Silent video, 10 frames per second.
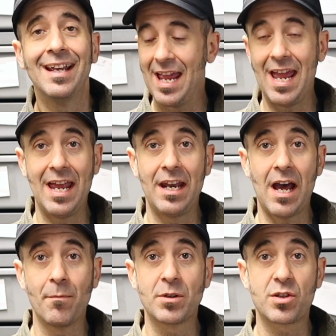and
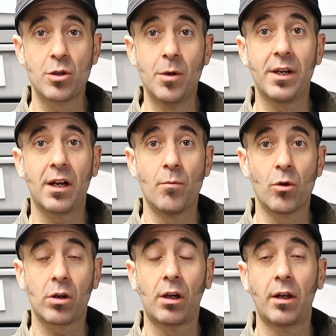I'm assuming, and I'm
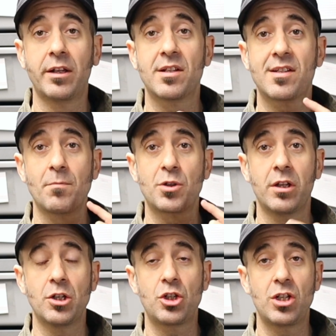working on the
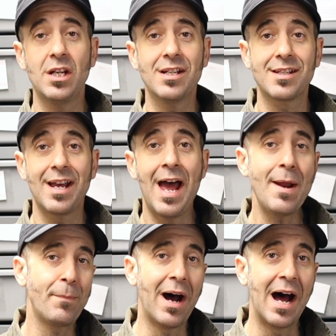assumption that she is a
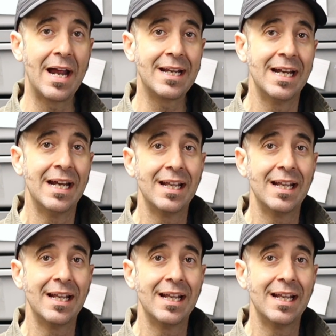het pied.